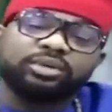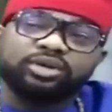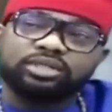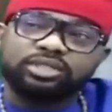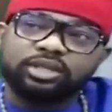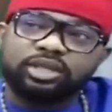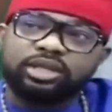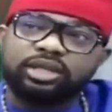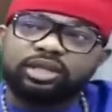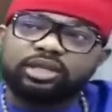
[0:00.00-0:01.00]
Because
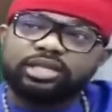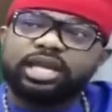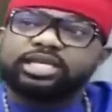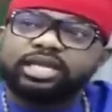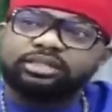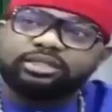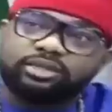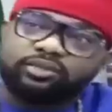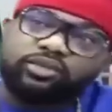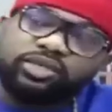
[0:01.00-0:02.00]
now, yes,
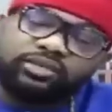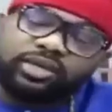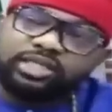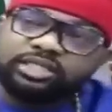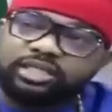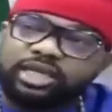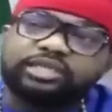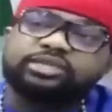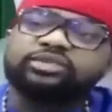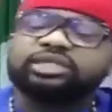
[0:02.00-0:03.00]
for whatever reason,
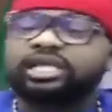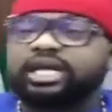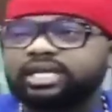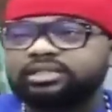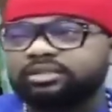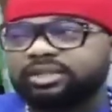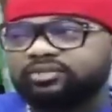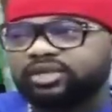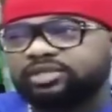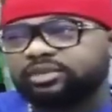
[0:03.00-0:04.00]
Atiku didn't announce him
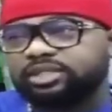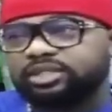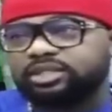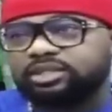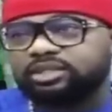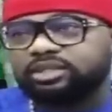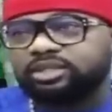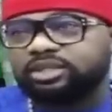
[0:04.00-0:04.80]
as vice president.